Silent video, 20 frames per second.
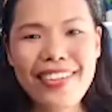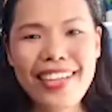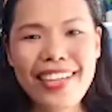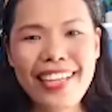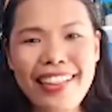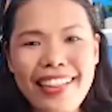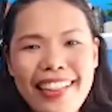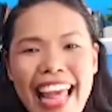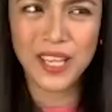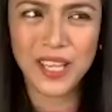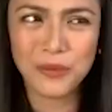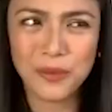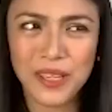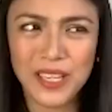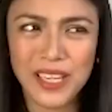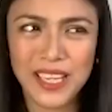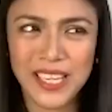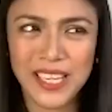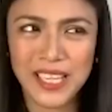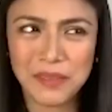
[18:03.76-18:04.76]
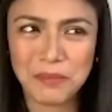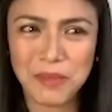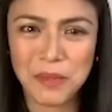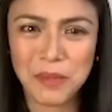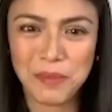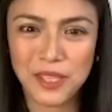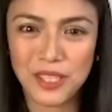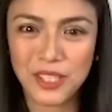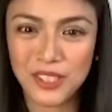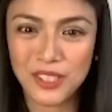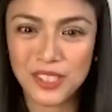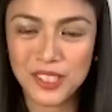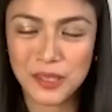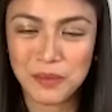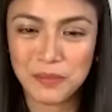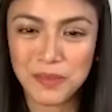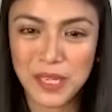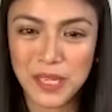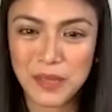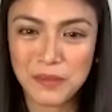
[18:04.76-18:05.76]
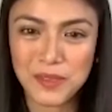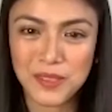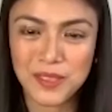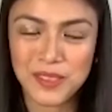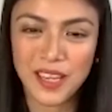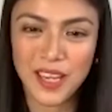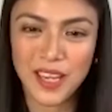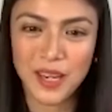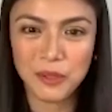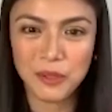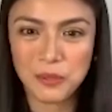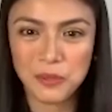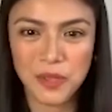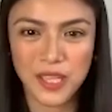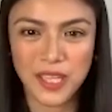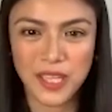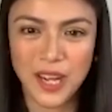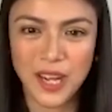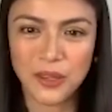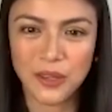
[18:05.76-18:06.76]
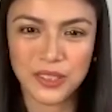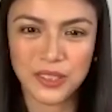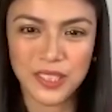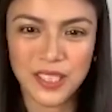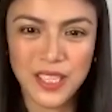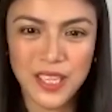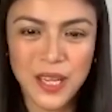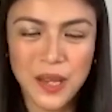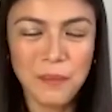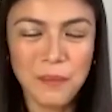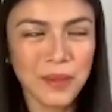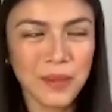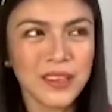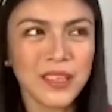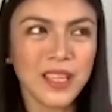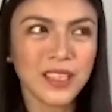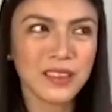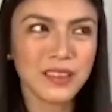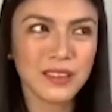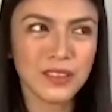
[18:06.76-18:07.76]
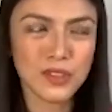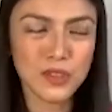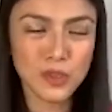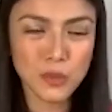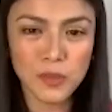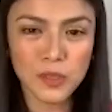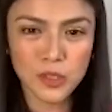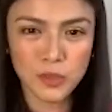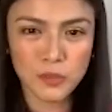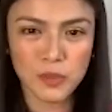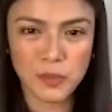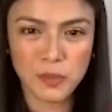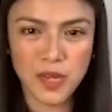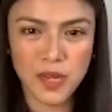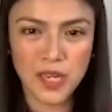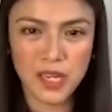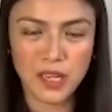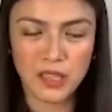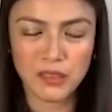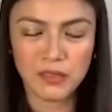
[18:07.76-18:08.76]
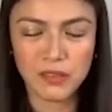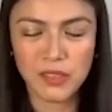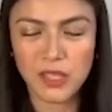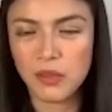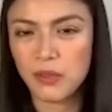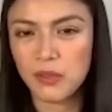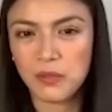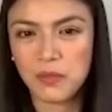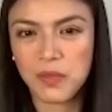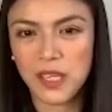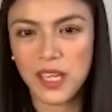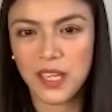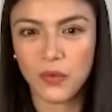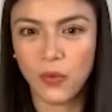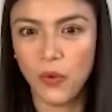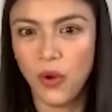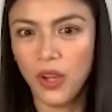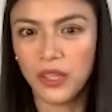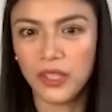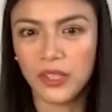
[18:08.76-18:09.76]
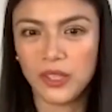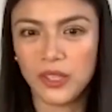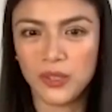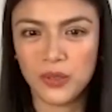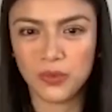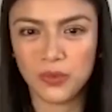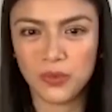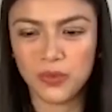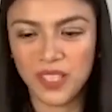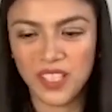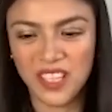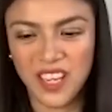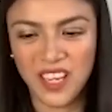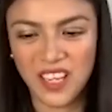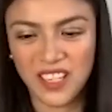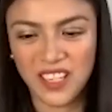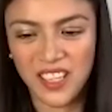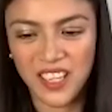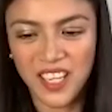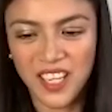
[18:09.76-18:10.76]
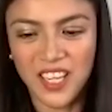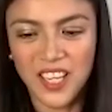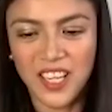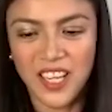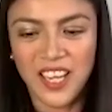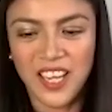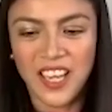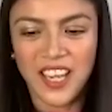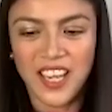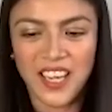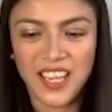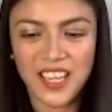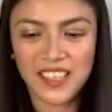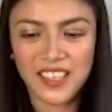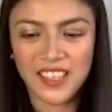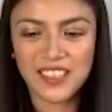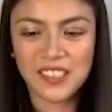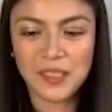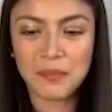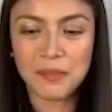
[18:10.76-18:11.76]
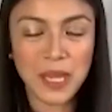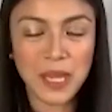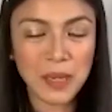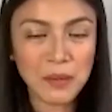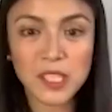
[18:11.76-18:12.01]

in a while, when I get my period, sometimes I would break out. But not super, super breakout. There would be like one or two, ganyan. And sometimes